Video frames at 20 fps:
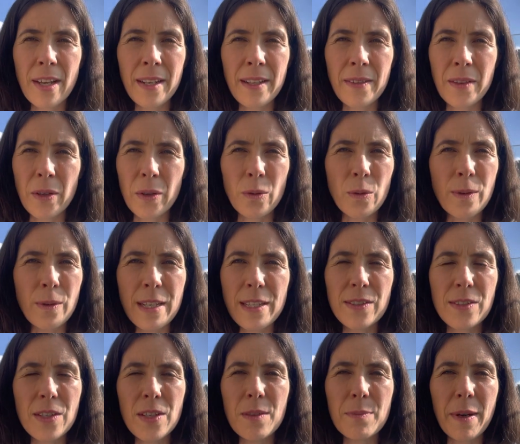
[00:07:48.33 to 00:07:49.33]
that you always
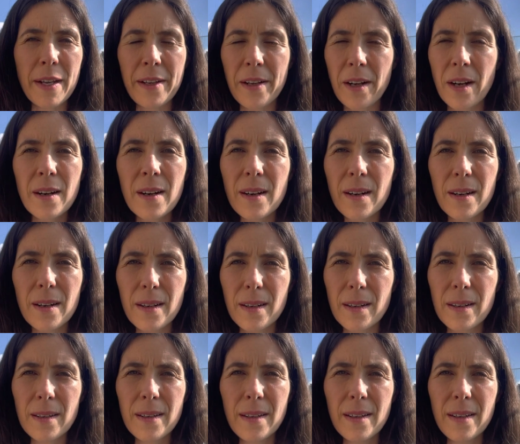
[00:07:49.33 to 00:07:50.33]
do by car.
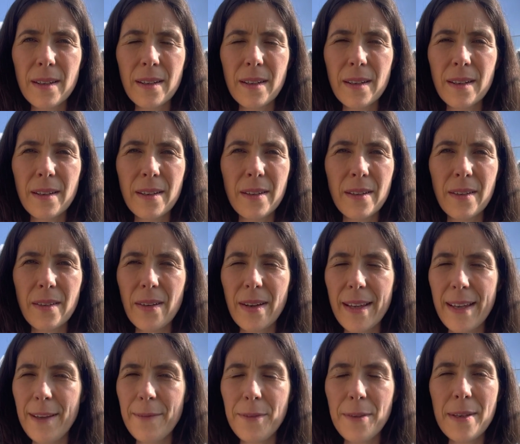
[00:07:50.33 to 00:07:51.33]

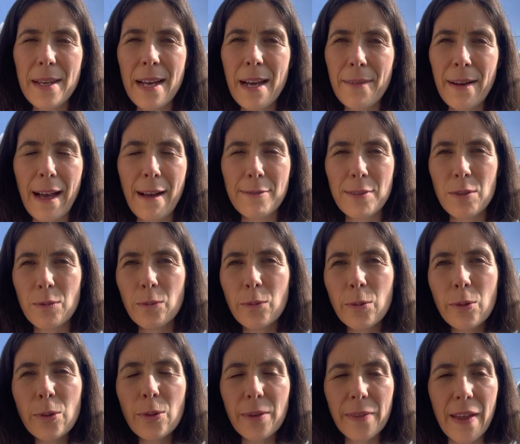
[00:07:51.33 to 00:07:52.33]
If you ever have to
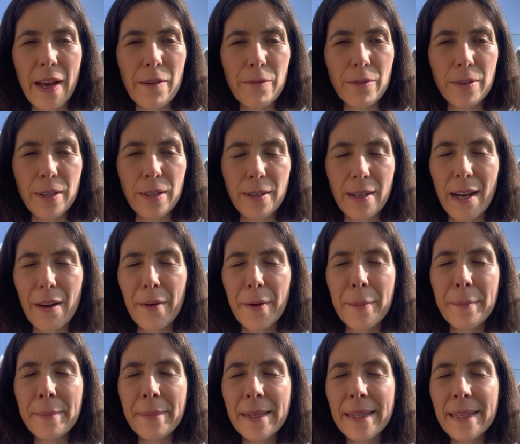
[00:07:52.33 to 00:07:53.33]
walk that route, how
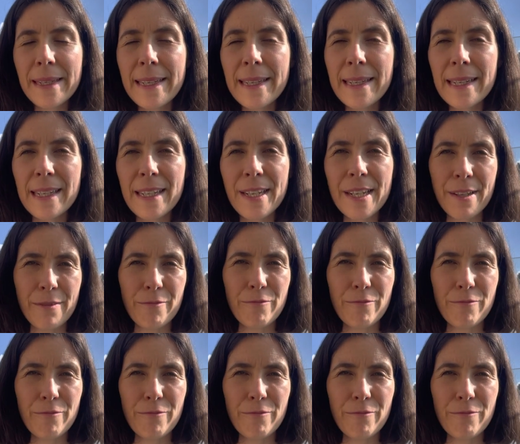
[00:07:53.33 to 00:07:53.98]
completely, like,